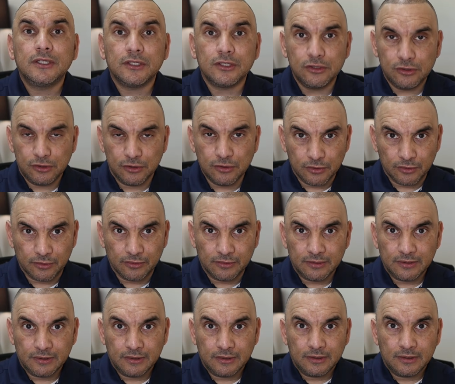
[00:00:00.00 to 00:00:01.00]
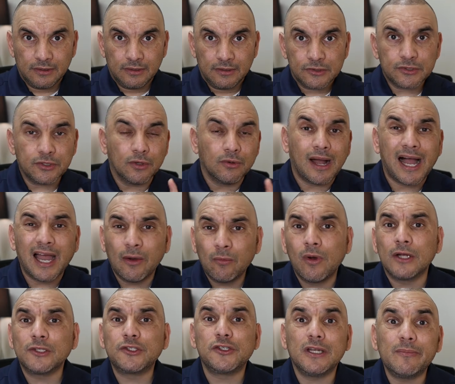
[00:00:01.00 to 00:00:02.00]
you. So I
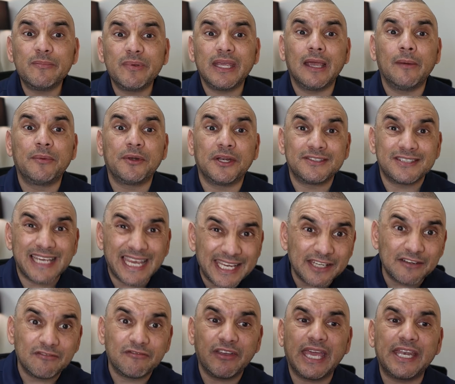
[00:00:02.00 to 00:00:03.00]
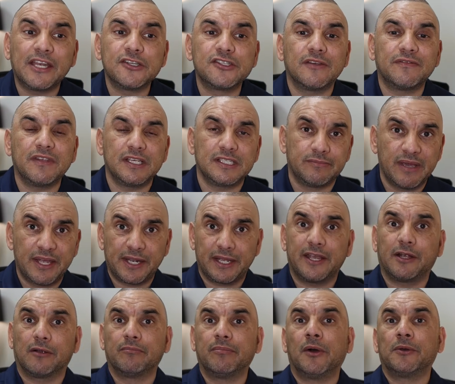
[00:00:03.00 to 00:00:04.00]
want you to be able to take advantage of these
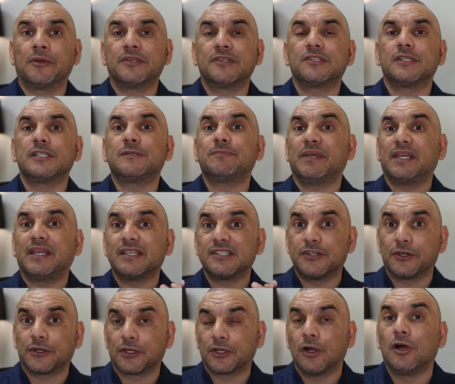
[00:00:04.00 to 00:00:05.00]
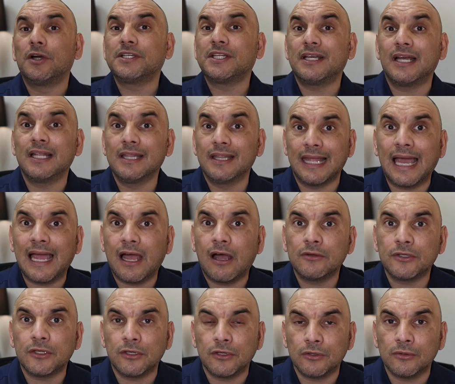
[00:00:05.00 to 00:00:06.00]
Medicare bonuses, because they're going to
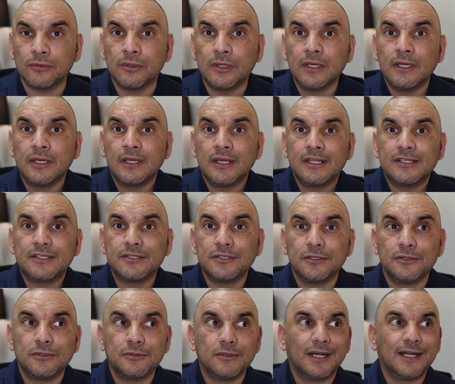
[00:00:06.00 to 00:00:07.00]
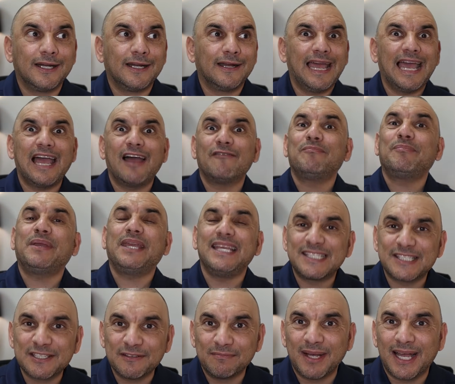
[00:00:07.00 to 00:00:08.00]
allow you to have
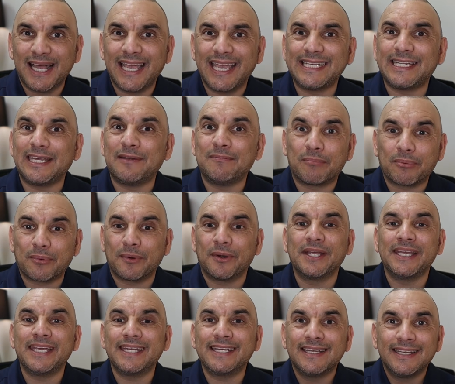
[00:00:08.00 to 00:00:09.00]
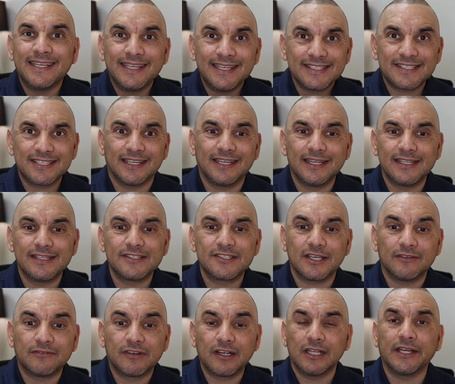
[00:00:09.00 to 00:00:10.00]
peace of mind and bring
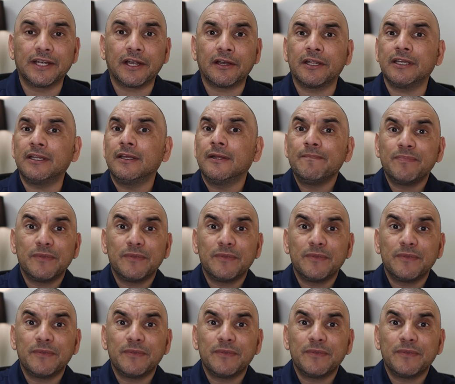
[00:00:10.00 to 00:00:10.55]
tons of clarity.